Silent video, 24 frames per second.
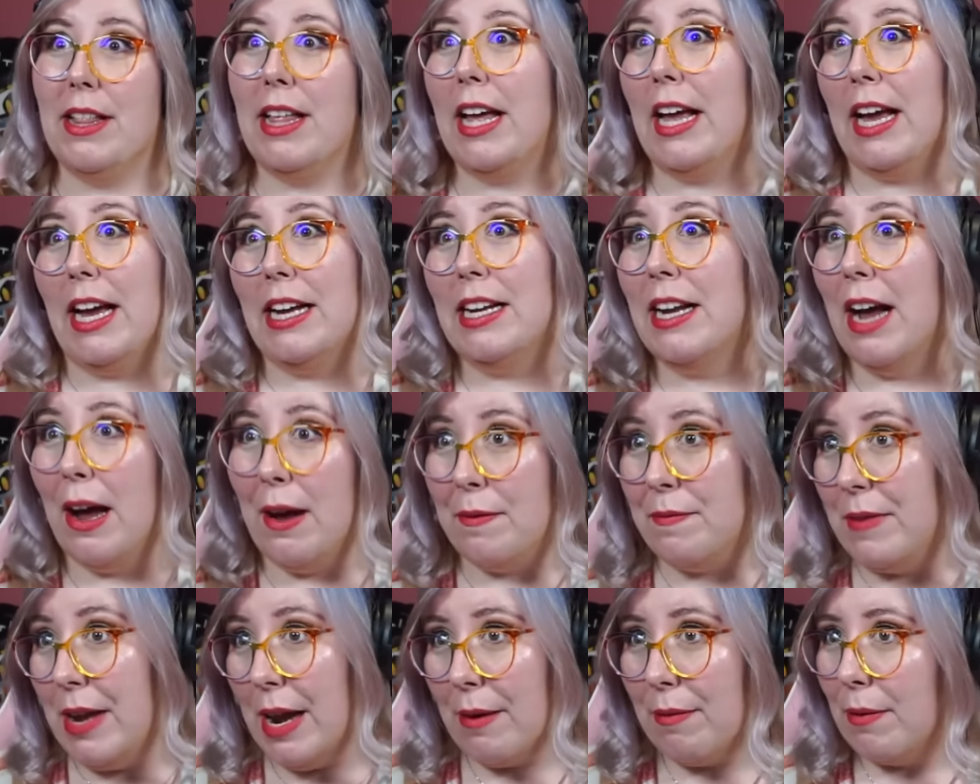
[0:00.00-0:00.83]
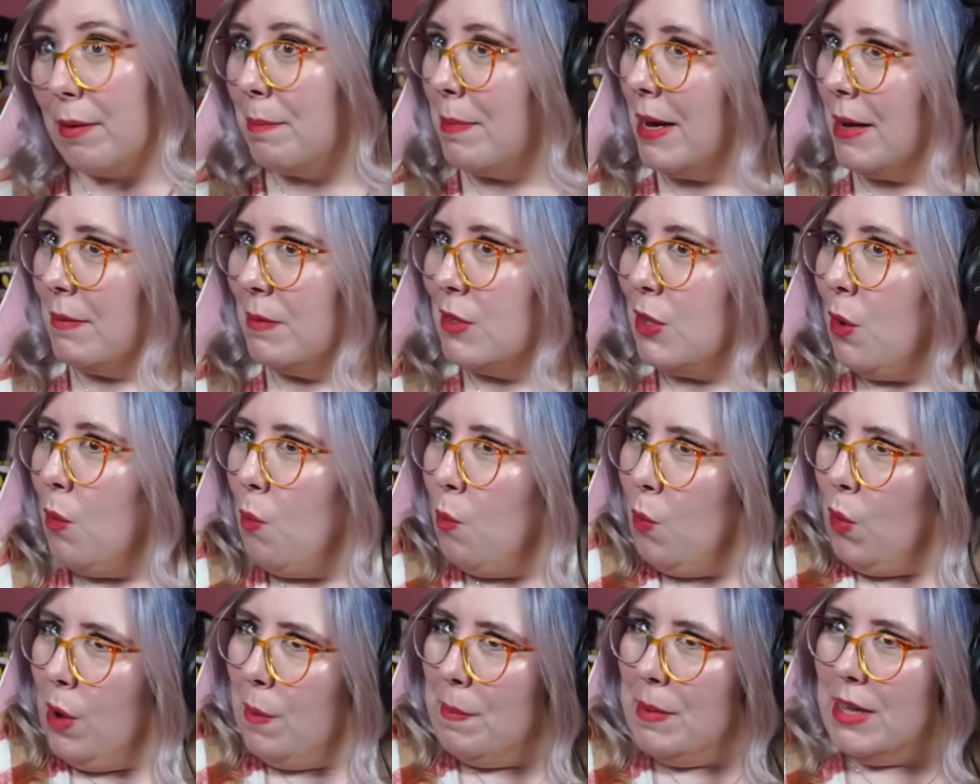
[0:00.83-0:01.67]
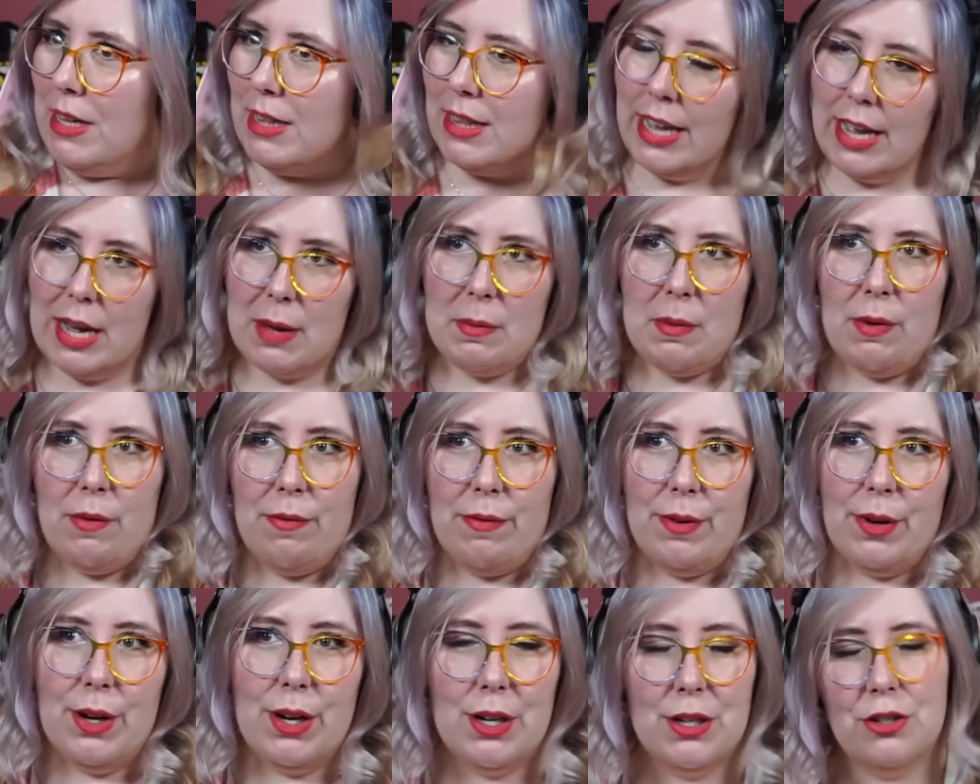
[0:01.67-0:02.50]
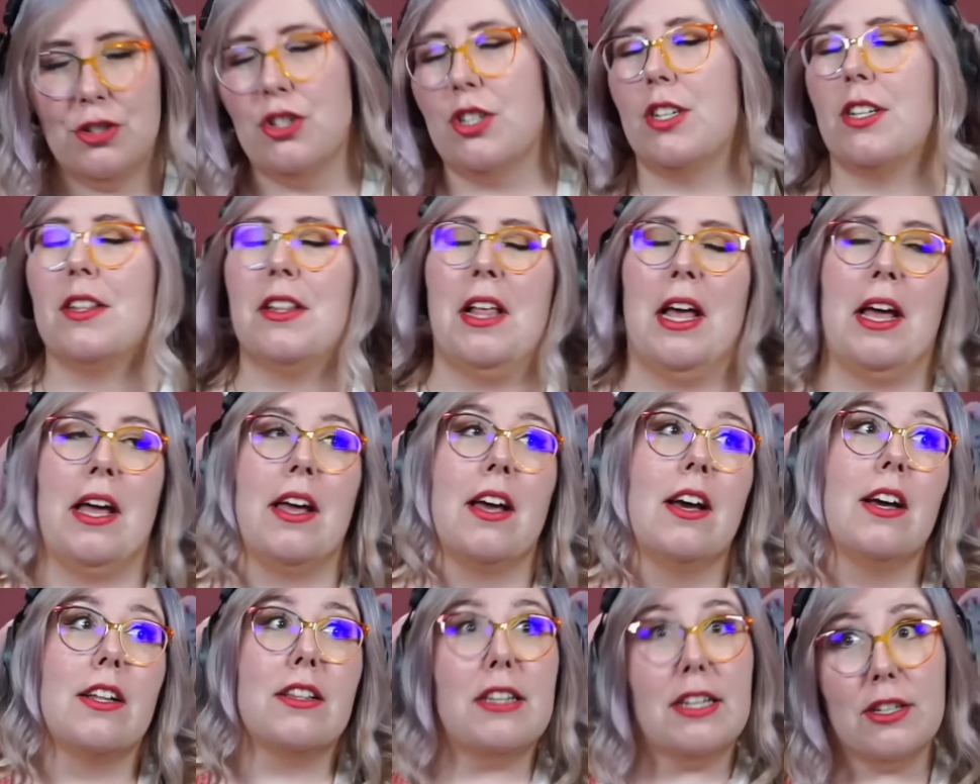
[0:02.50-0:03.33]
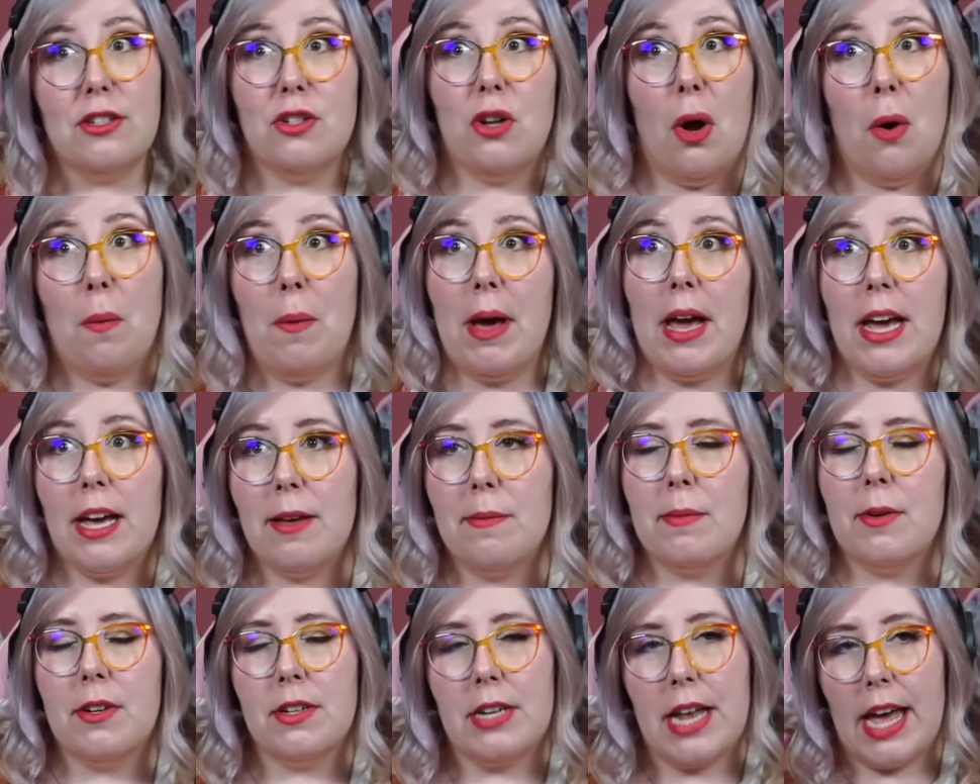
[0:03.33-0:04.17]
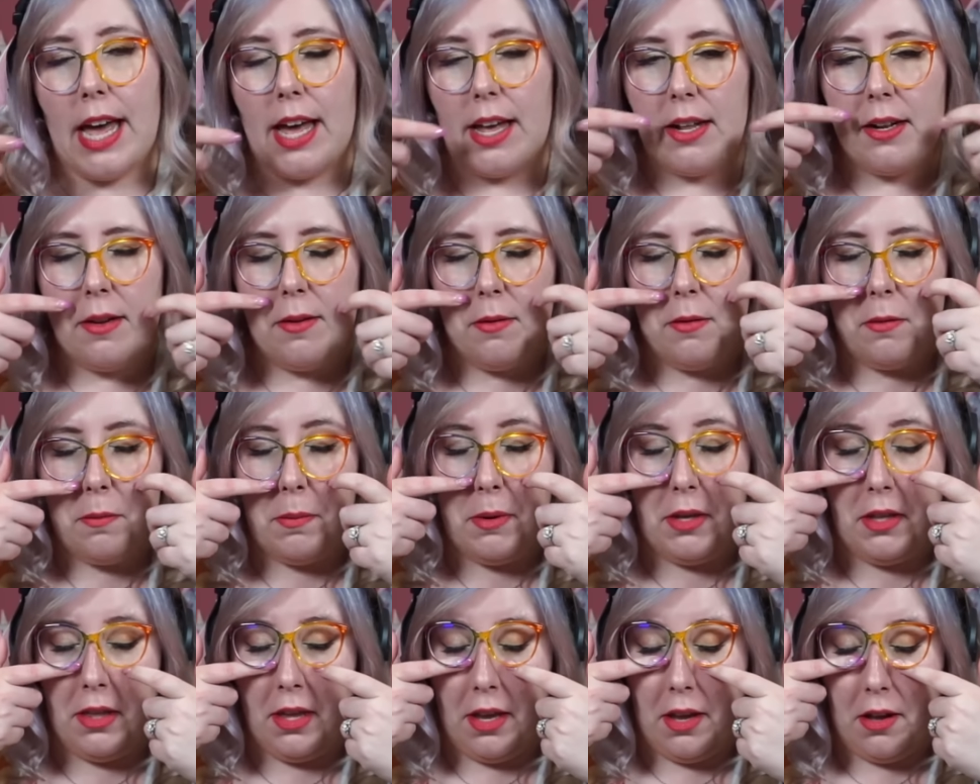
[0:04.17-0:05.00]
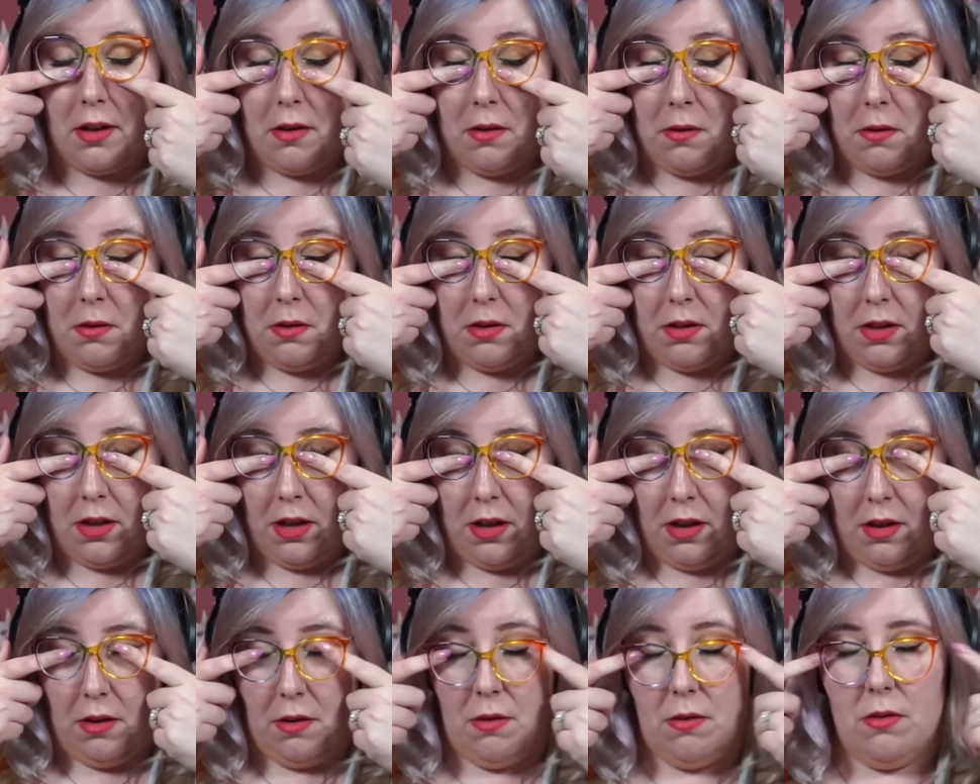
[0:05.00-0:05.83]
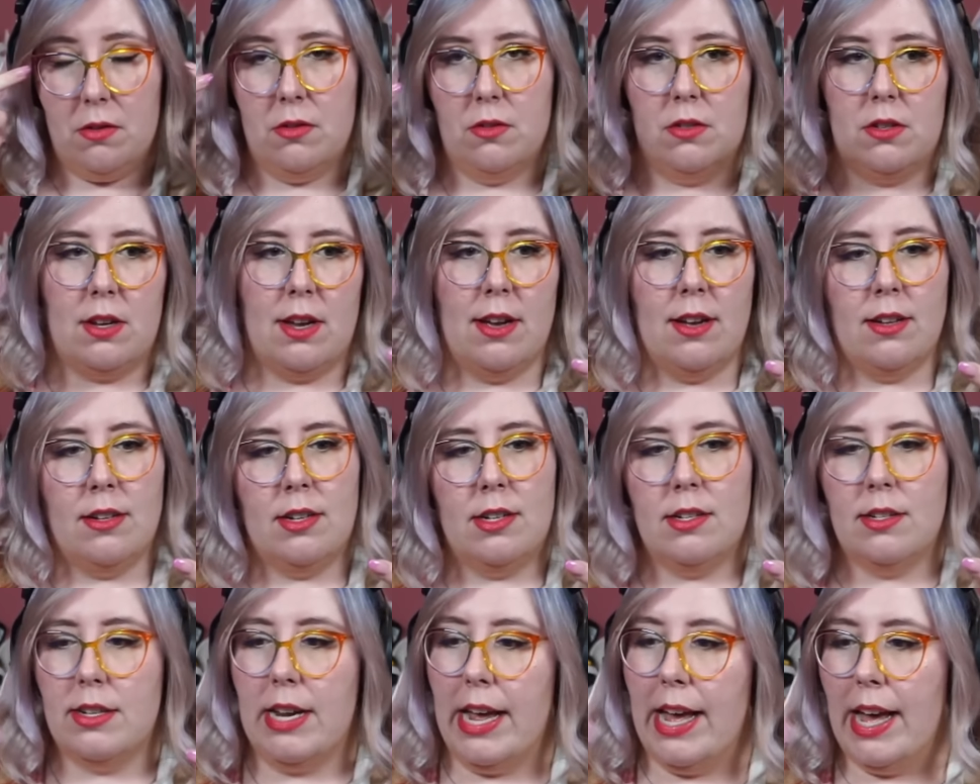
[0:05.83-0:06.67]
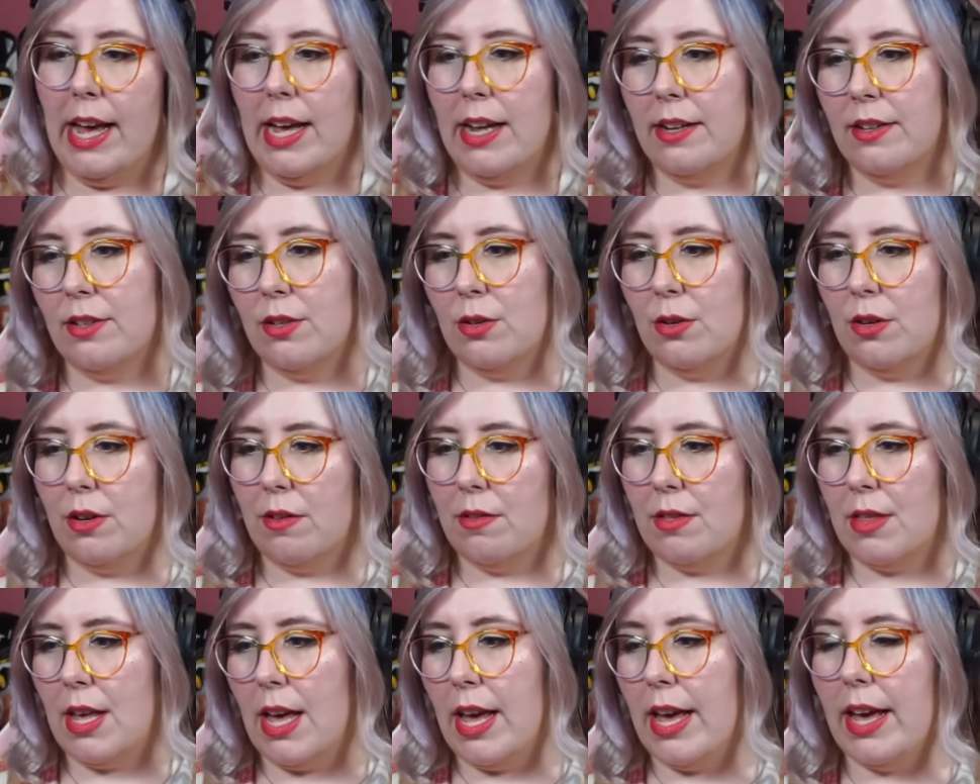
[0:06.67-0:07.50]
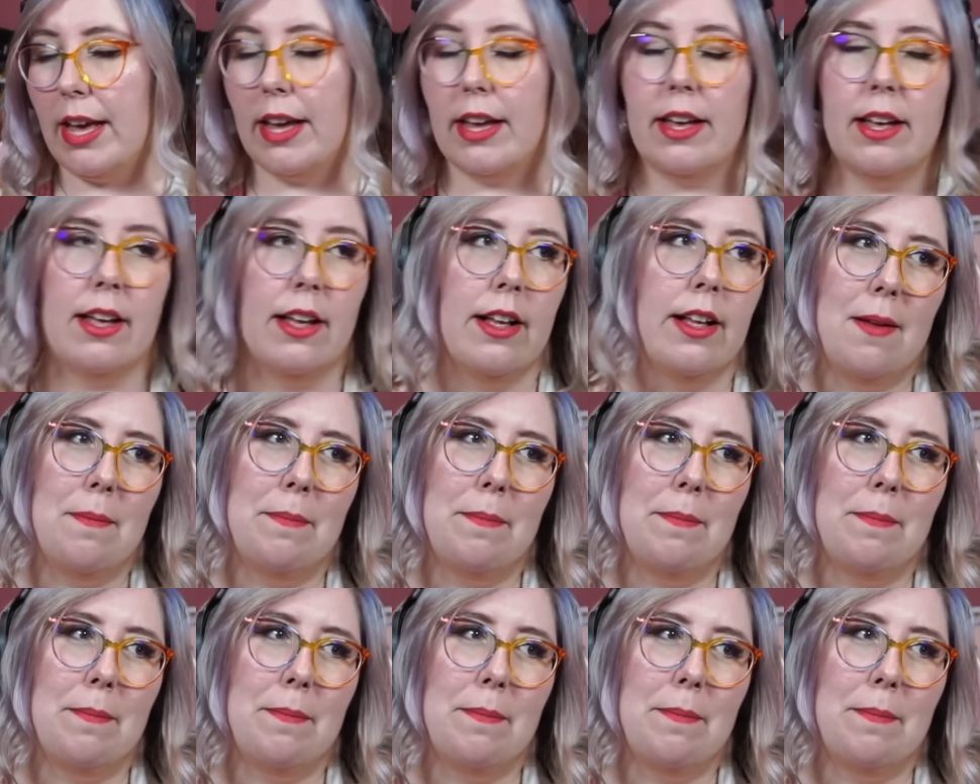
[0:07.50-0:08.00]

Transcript: Like I, I've never been with a woman. Like I'm a virgin. Like there's no way I'm your dad. It would be like a whole like who's Cana's dad sort of thing.